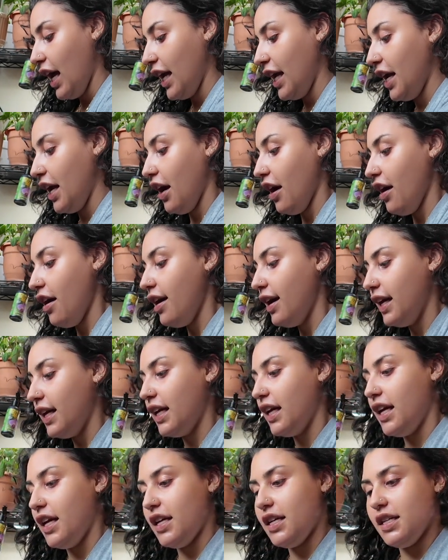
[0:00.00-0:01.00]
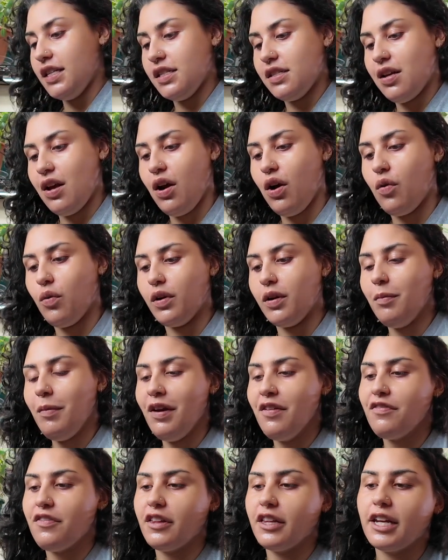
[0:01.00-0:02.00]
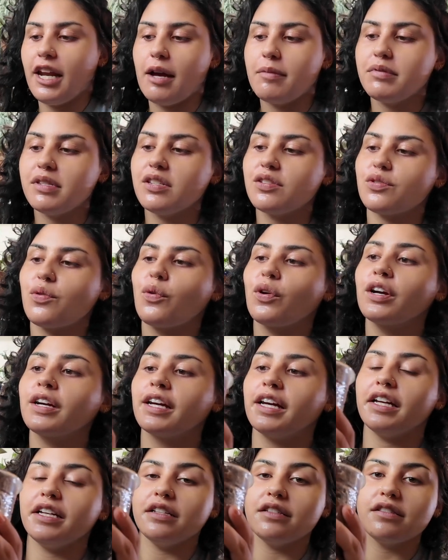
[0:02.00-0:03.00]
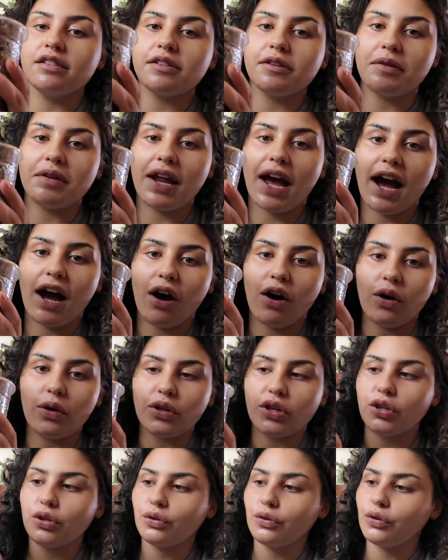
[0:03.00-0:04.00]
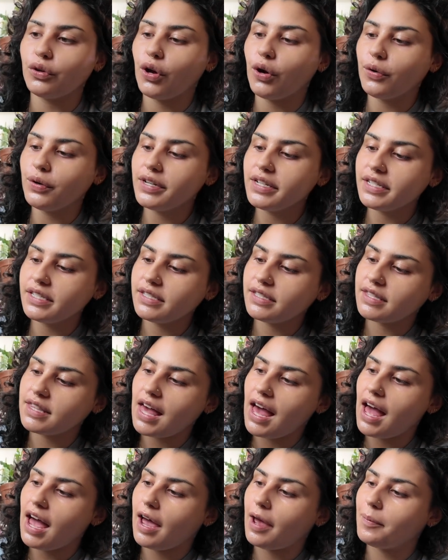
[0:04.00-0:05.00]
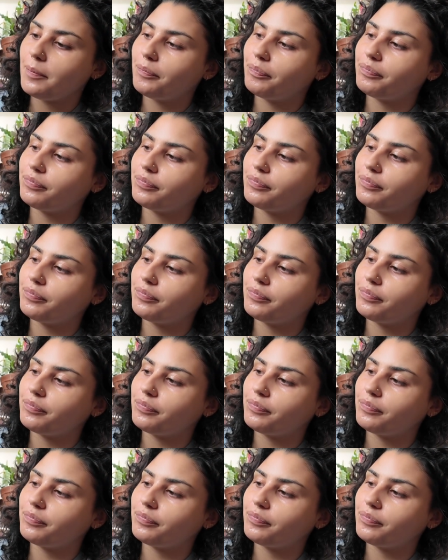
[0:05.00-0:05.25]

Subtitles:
here is one of my Phalaenopsis orchids. Now you'll notice that